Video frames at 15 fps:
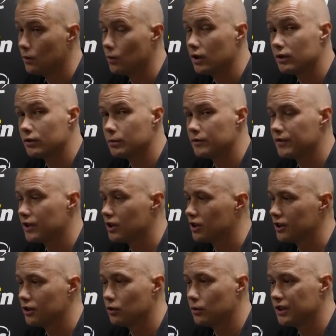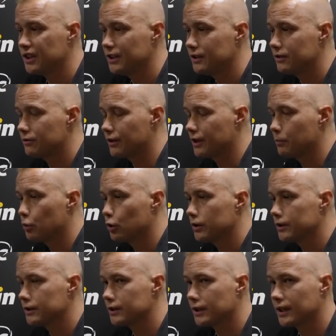Well, to be fair, I always need a trigger
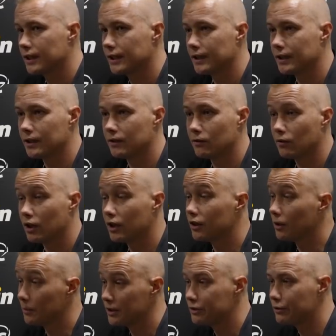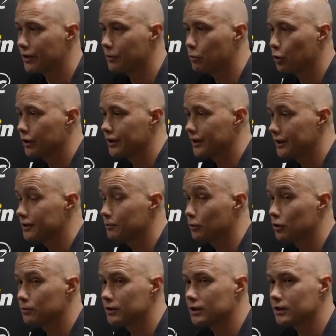point, and I got my trigger point at this
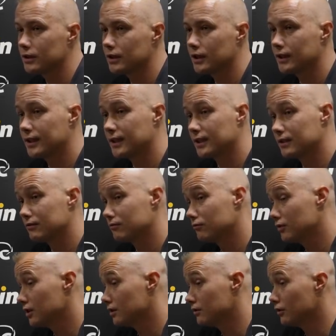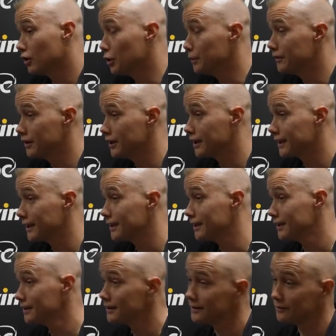moment, and well, hopefully I get
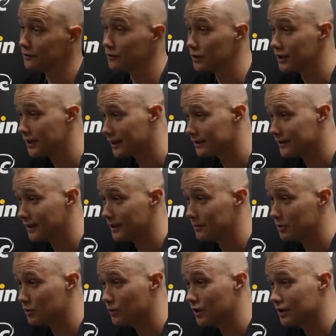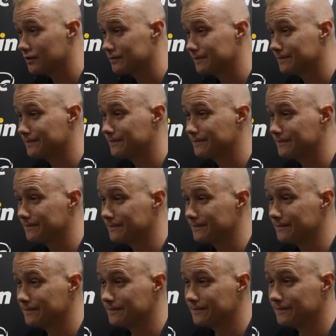it for the next game as well.
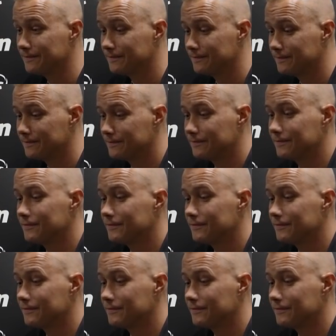Thank you very much.